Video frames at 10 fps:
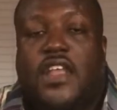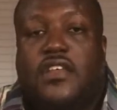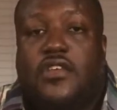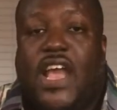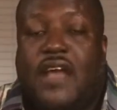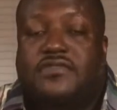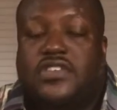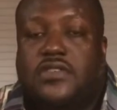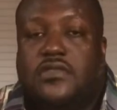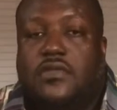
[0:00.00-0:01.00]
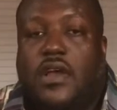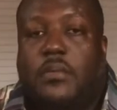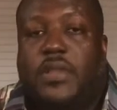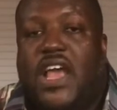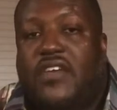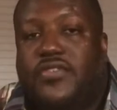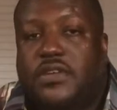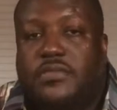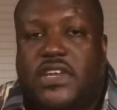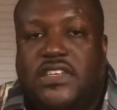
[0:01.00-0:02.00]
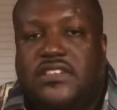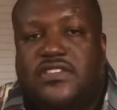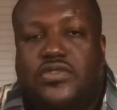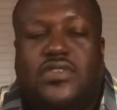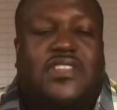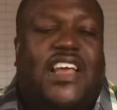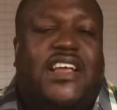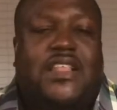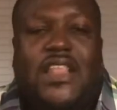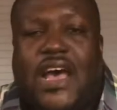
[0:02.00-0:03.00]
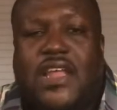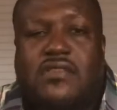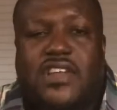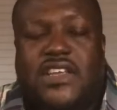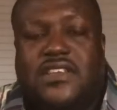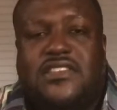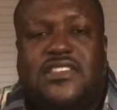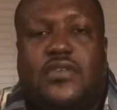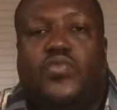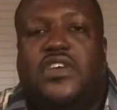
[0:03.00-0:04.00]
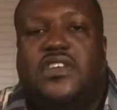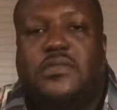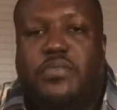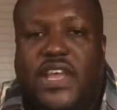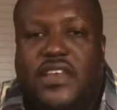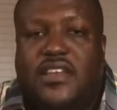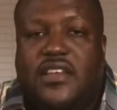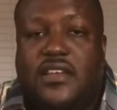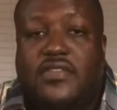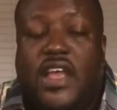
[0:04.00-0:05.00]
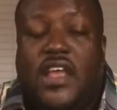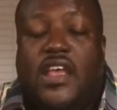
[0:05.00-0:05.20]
You have to apply for the money. It's sort of like a lottery. It's somewhat competitive.